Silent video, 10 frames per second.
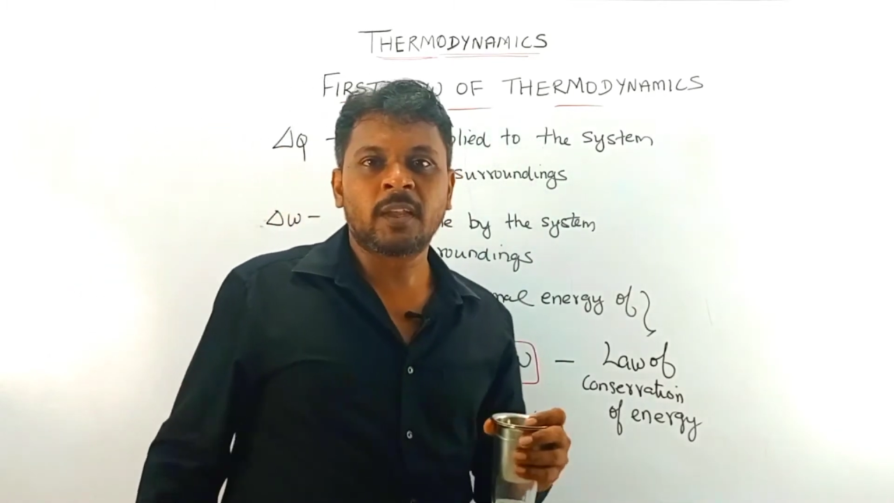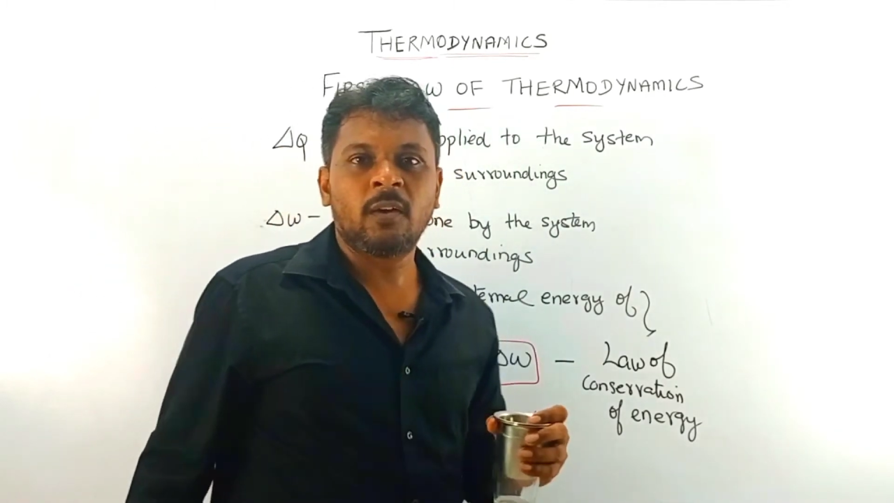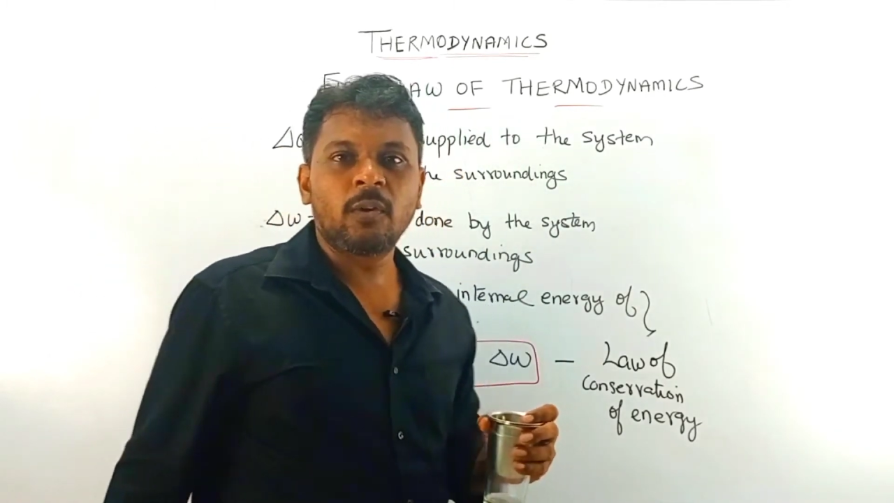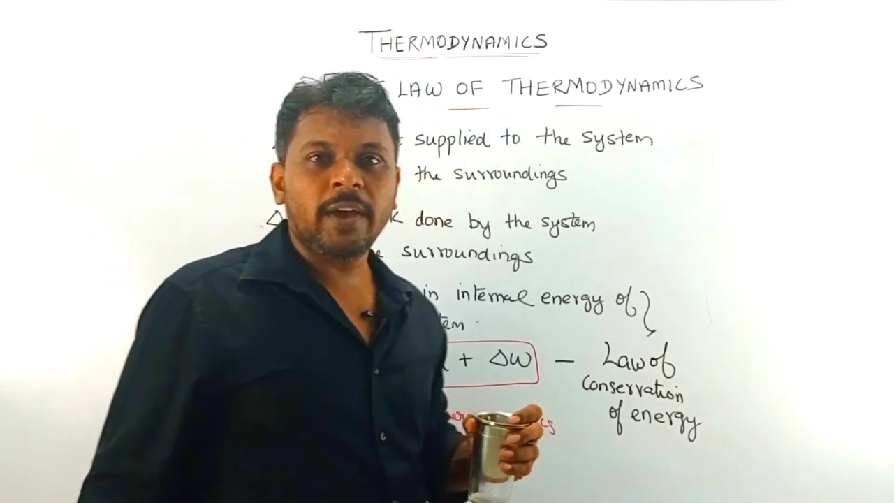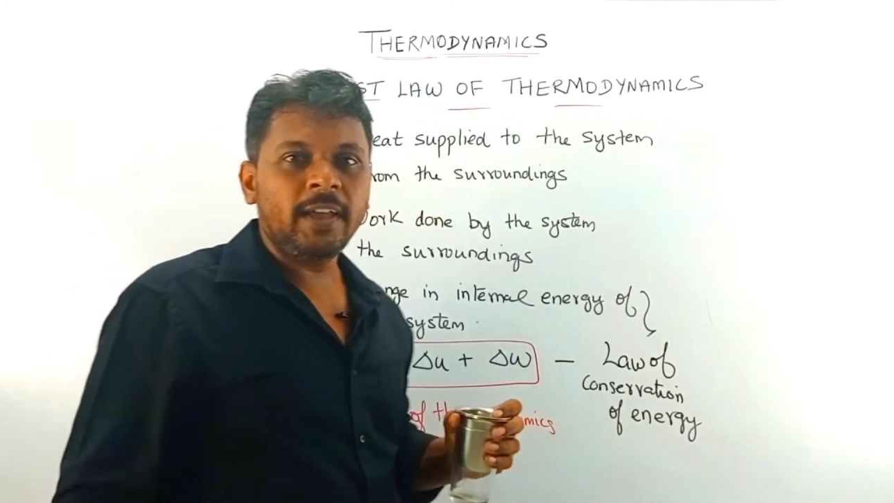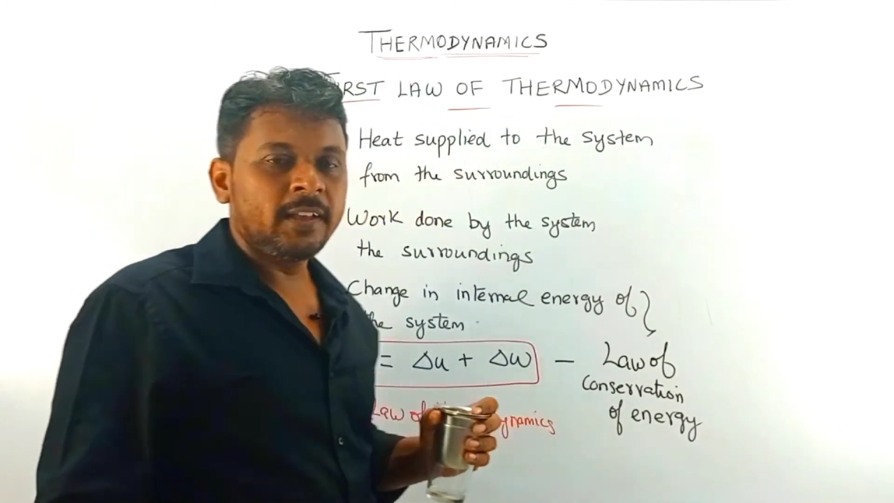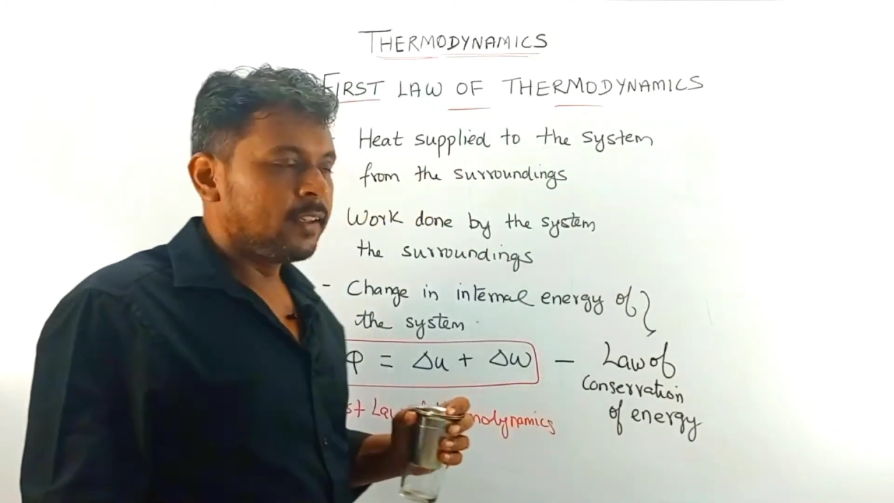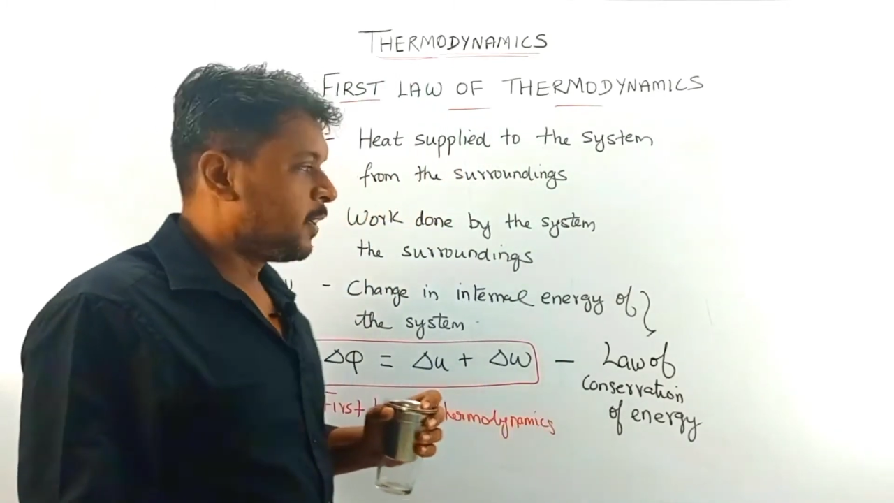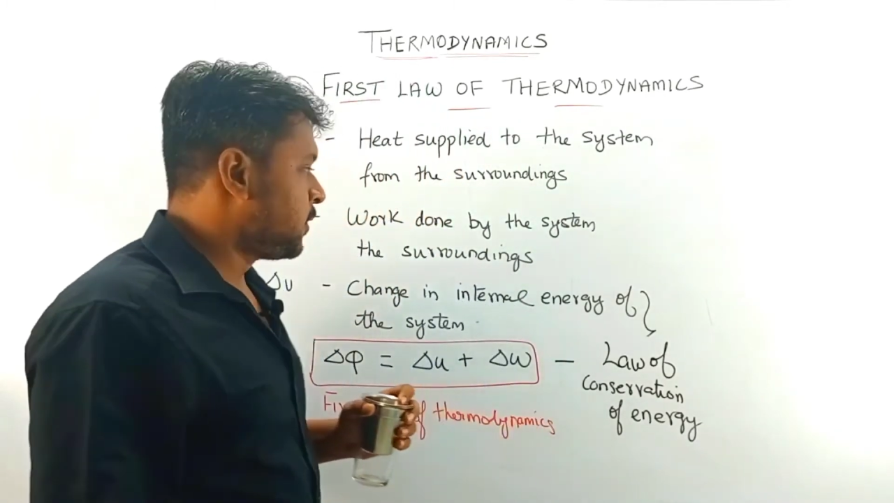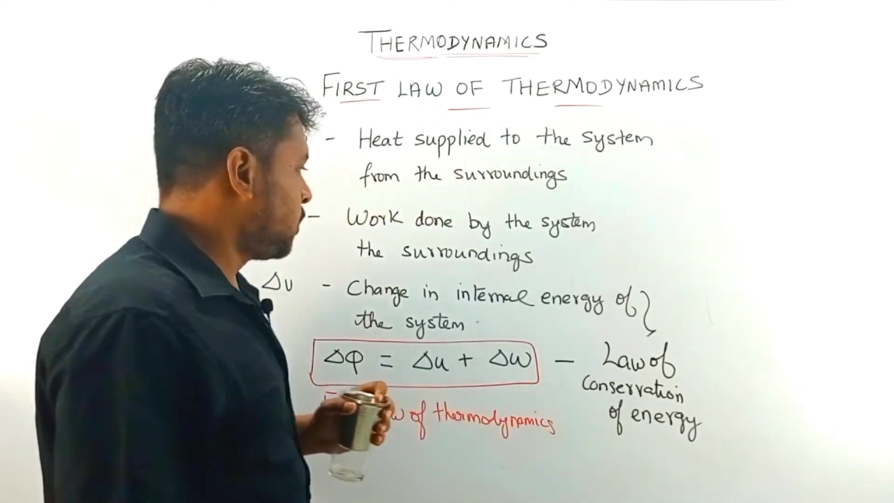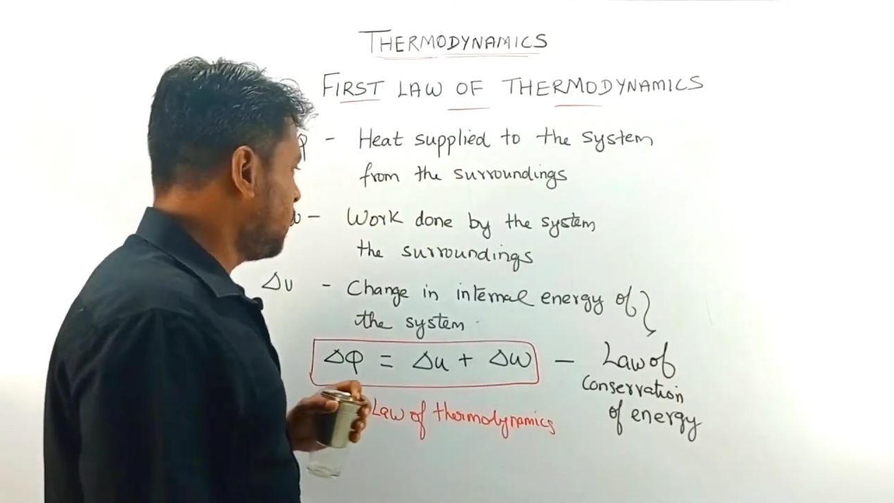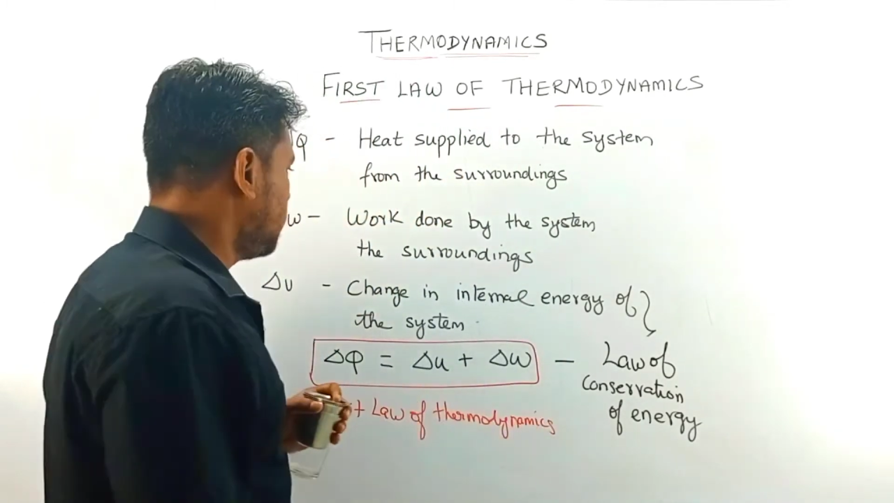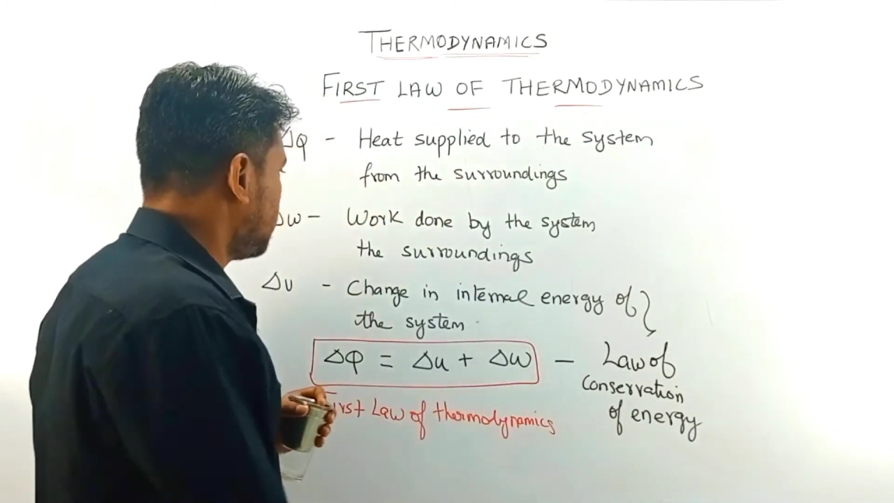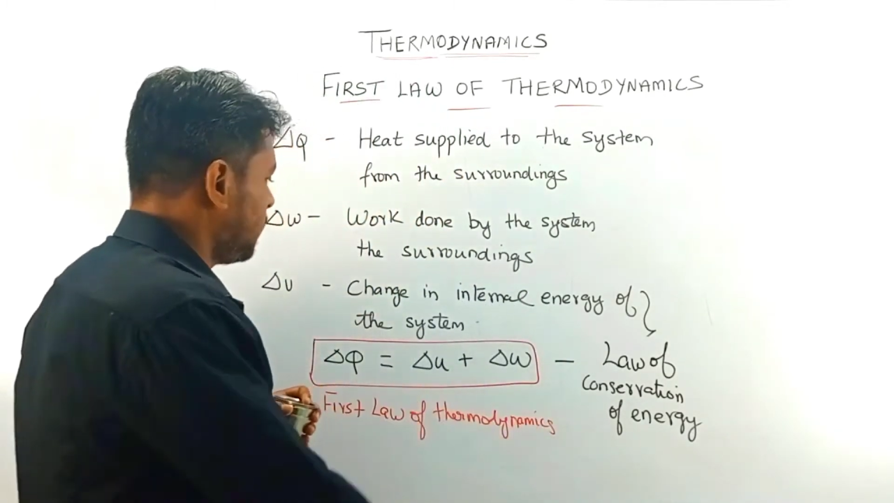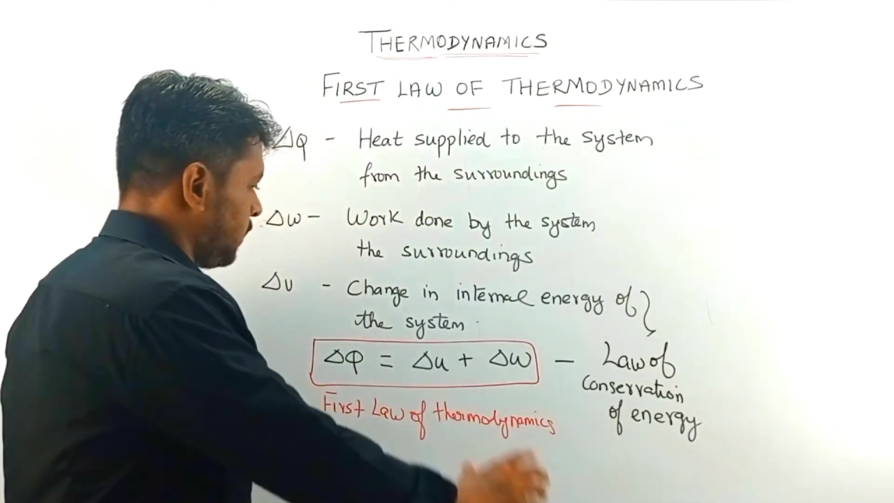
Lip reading: Okay. So